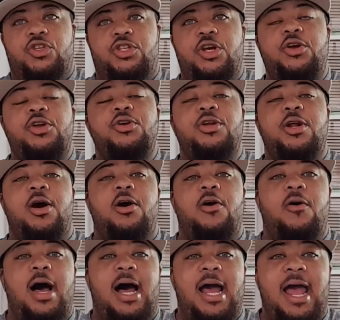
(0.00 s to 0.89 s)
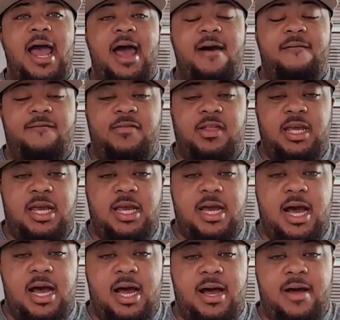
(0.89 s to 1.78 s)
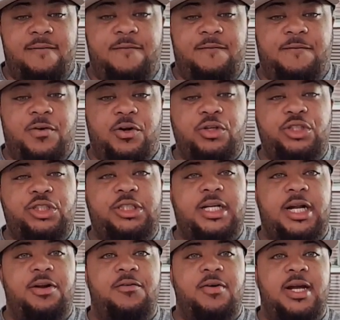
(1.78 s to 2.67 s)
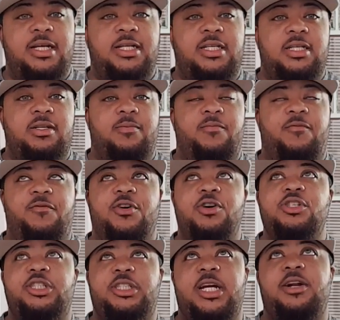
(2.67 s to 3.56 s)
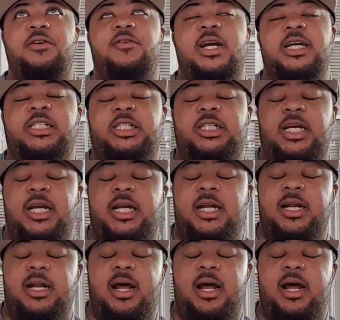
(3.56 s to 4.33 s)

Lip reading: so I have the first generation